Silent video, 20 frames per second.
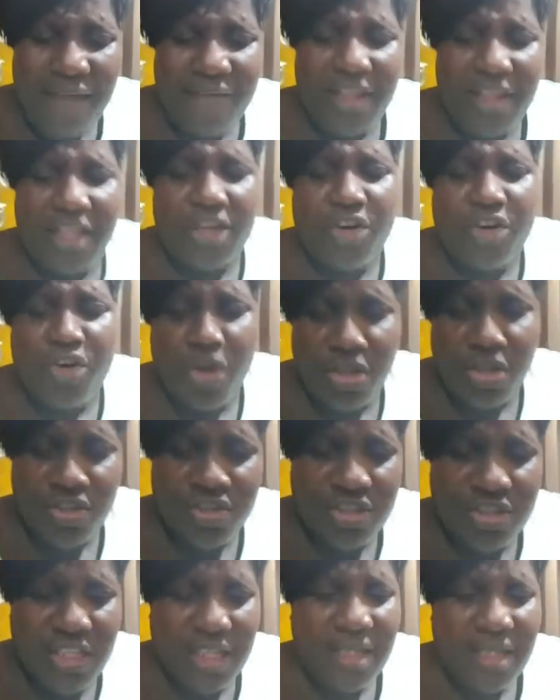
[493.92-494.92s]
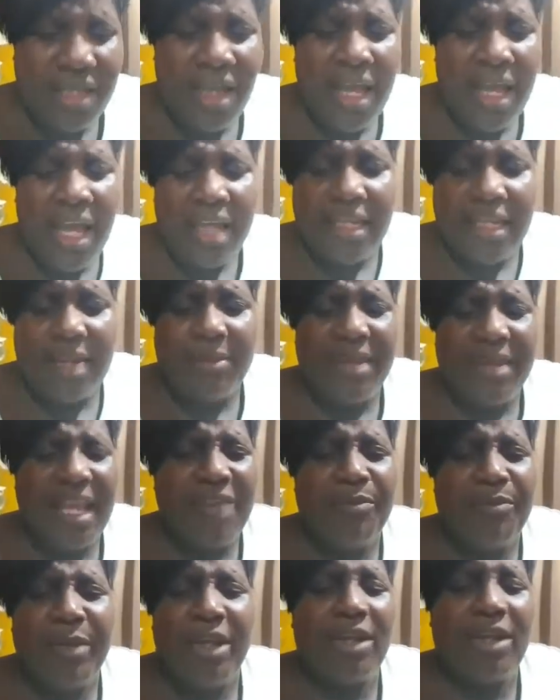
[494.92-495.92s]
have any crutch stick, then
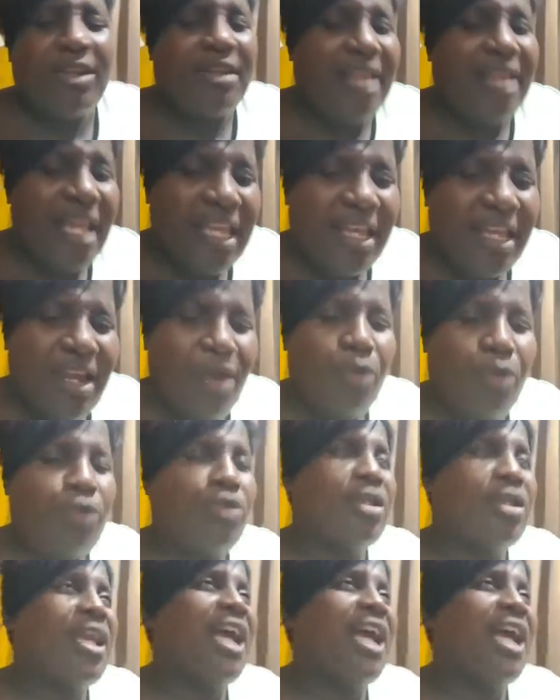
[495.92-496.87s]
if me not there here, uno